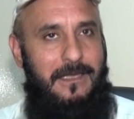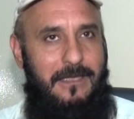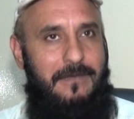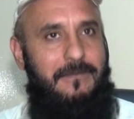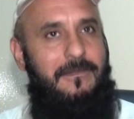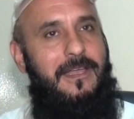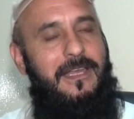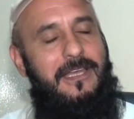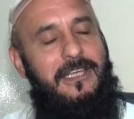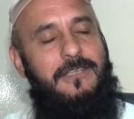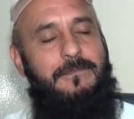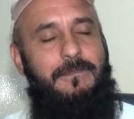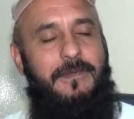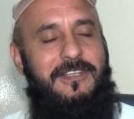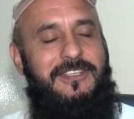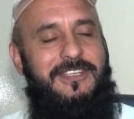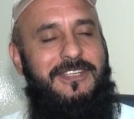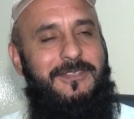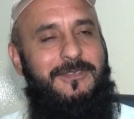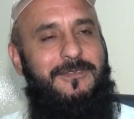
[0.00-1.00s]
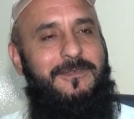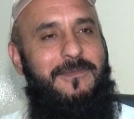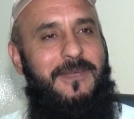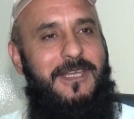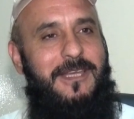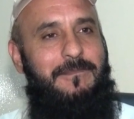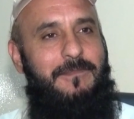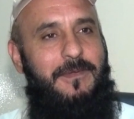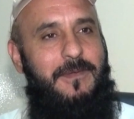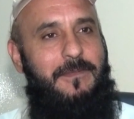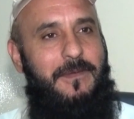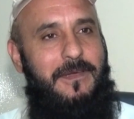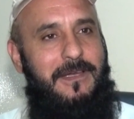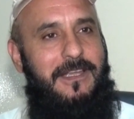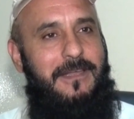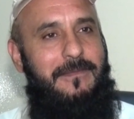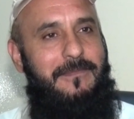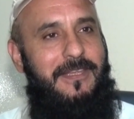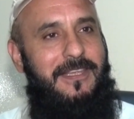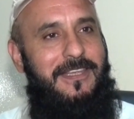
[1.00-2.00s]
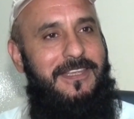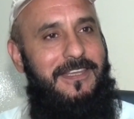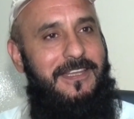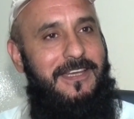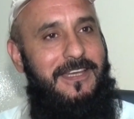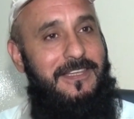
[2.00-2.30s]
And we are expecting too many people coming here,